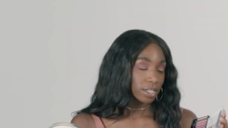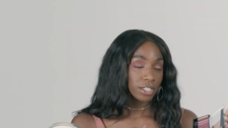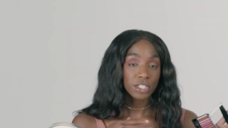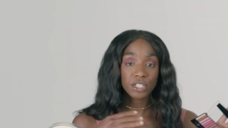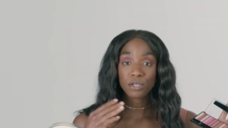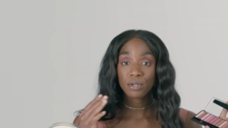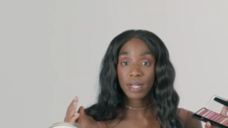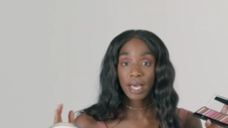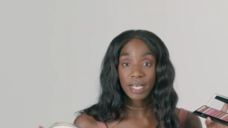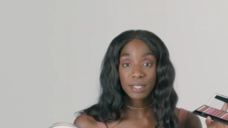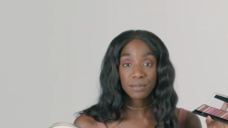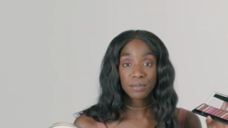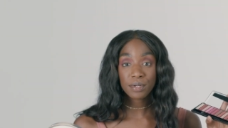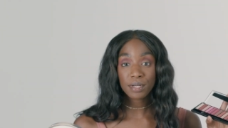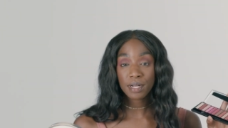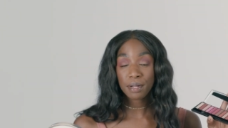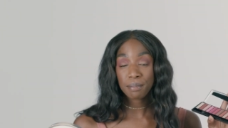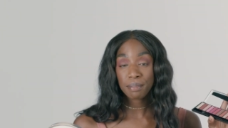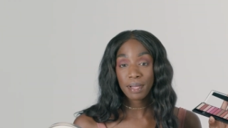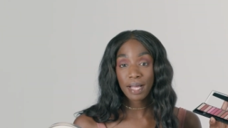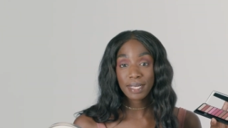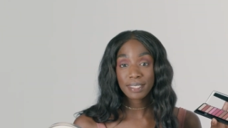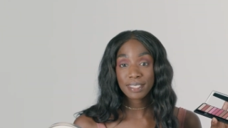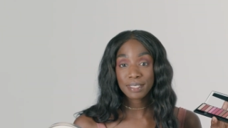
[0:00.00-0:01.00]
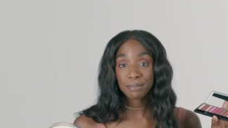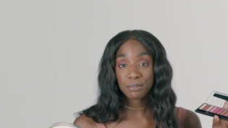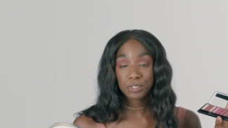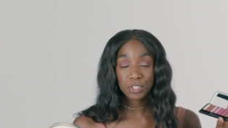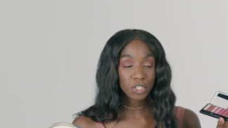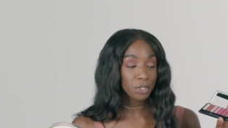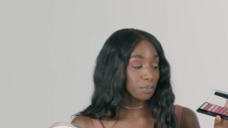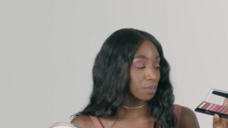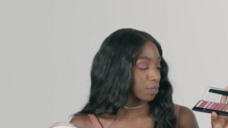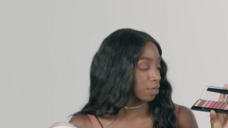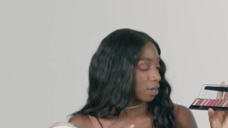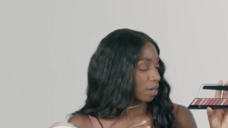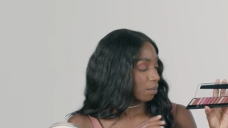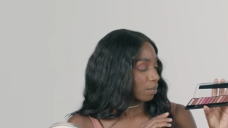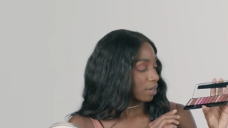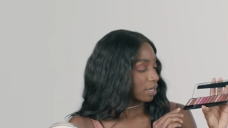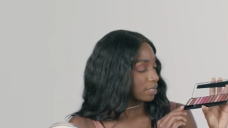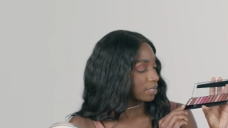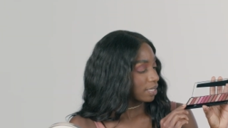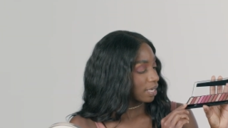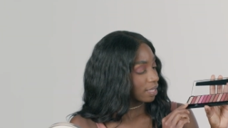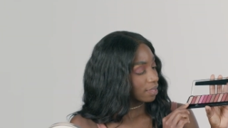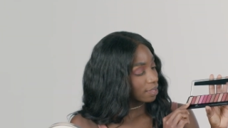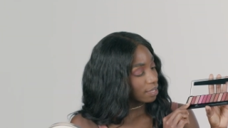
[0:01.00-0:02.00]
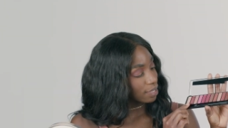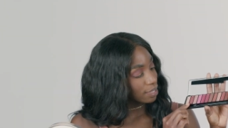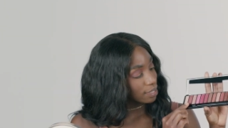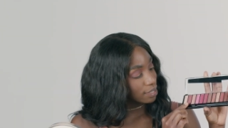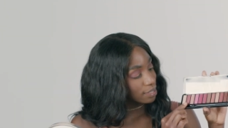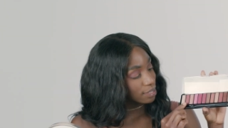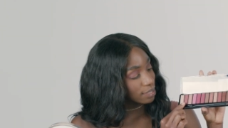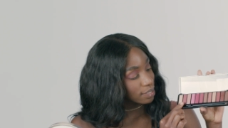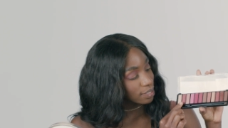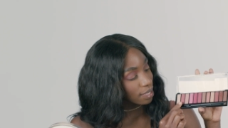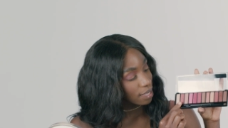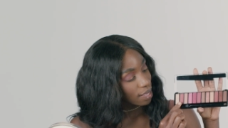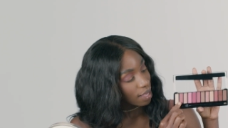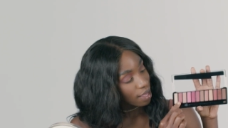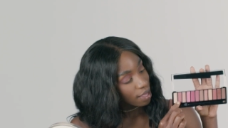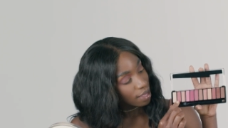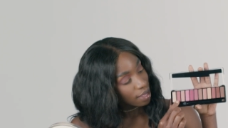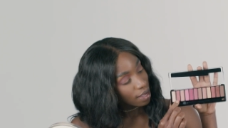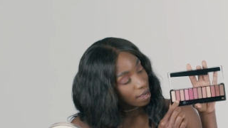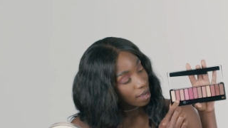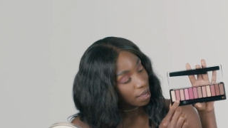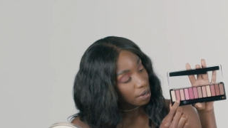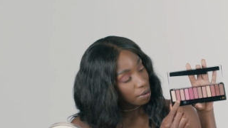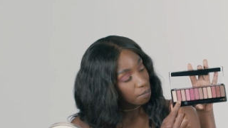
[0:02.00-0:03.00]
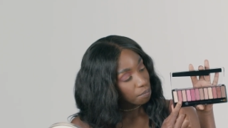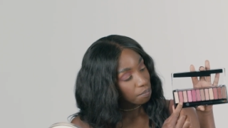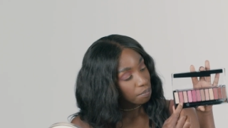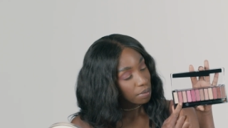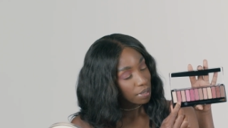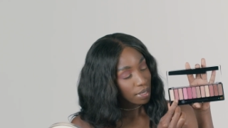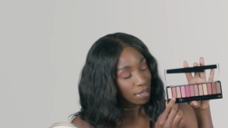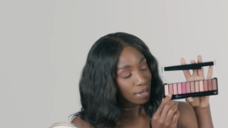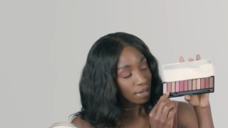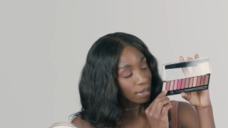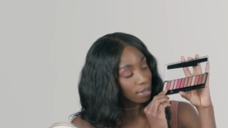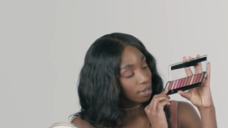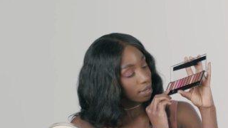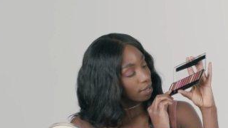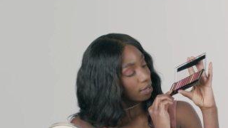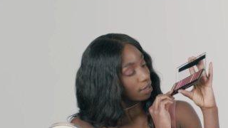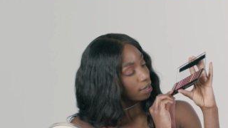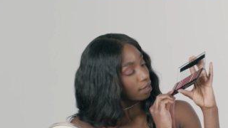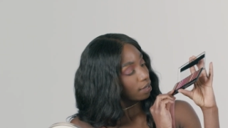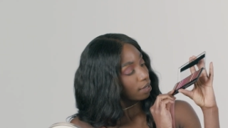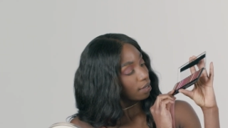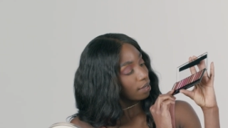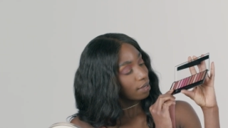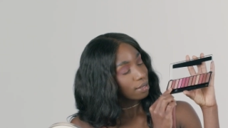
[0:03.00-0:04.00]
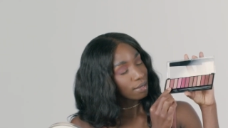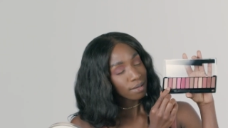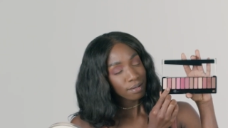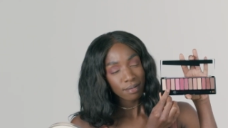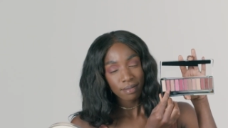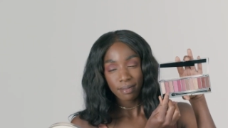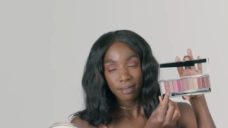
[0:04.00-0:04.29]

So next we're going to apply some shimmer. I want to take this kind of pinky